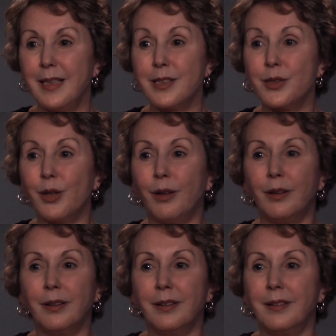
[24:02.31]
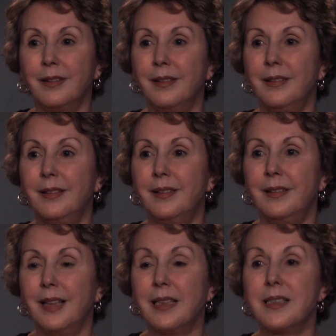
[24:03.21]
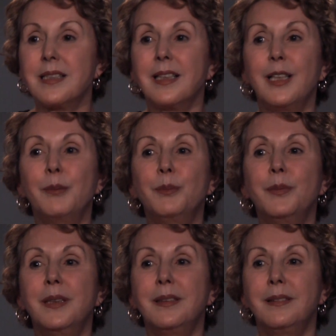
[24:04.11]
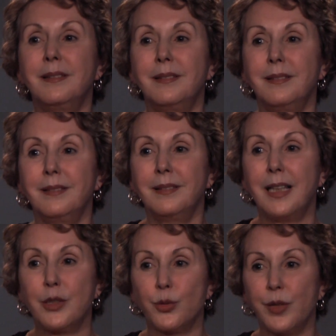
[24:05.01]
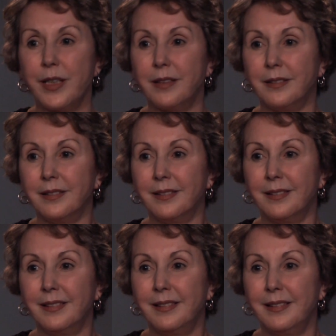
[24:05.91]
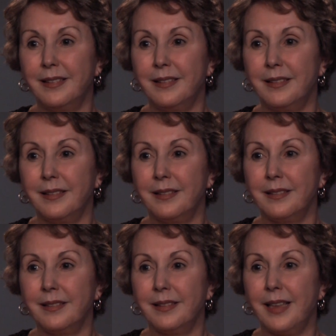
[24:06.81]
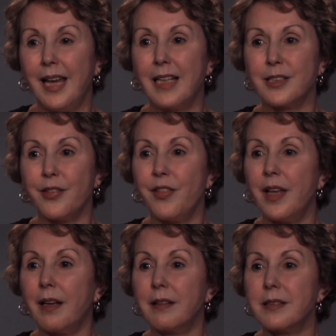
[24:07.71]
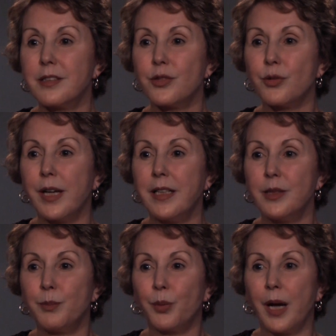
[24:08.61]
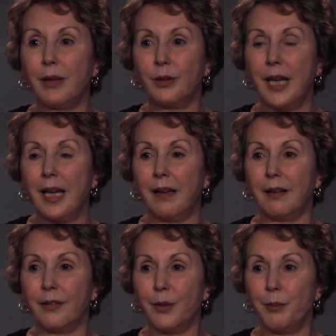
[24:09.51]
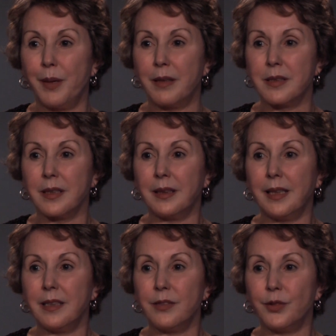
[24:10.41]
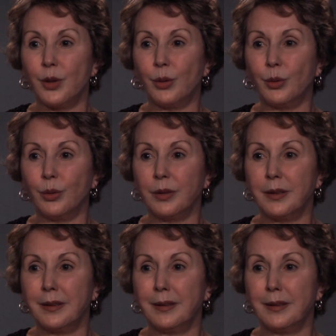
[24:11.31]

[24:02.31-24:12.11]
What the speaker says: He's tall and slim and regal. He has thick, straight brown hair that bears a glint of gold.